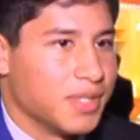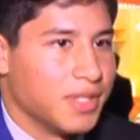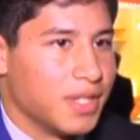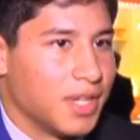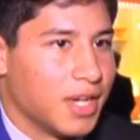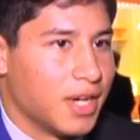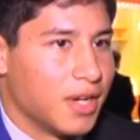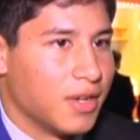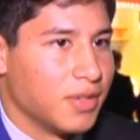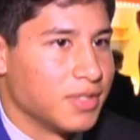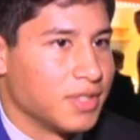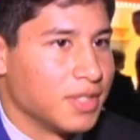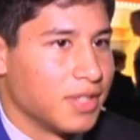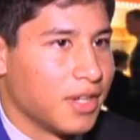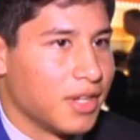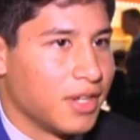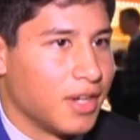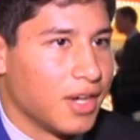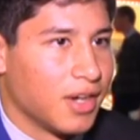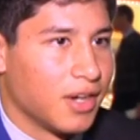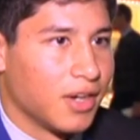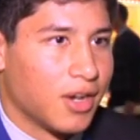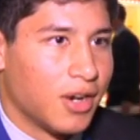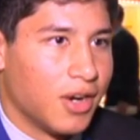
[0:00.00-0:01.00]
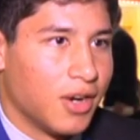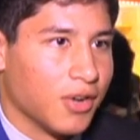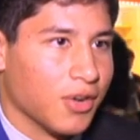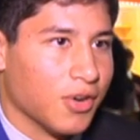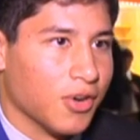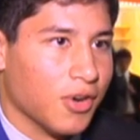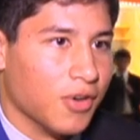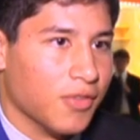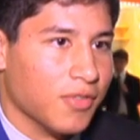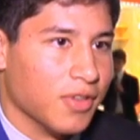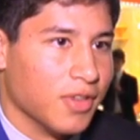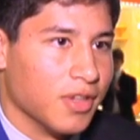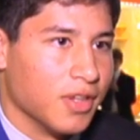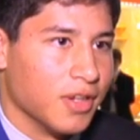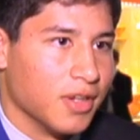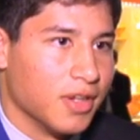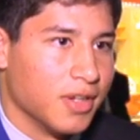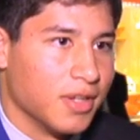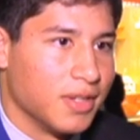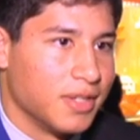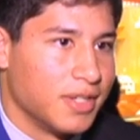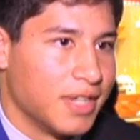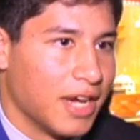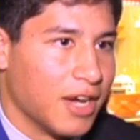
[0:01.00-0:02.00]
and downs and that you had to conquer over
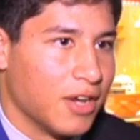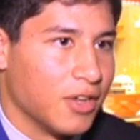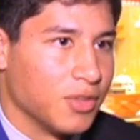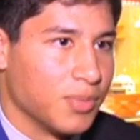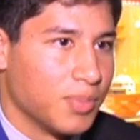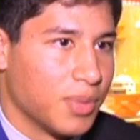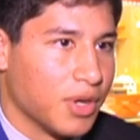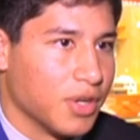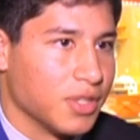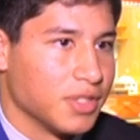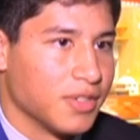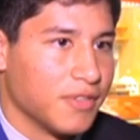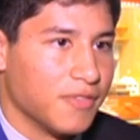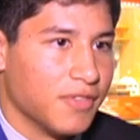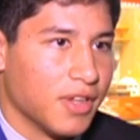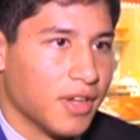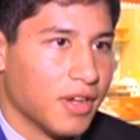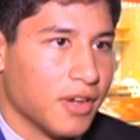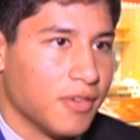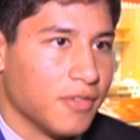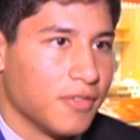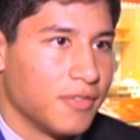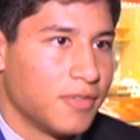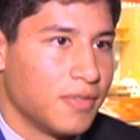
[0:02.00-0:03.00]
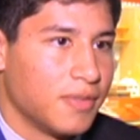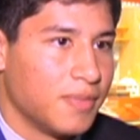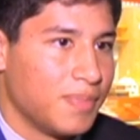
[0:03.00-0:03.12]
the down parts of life.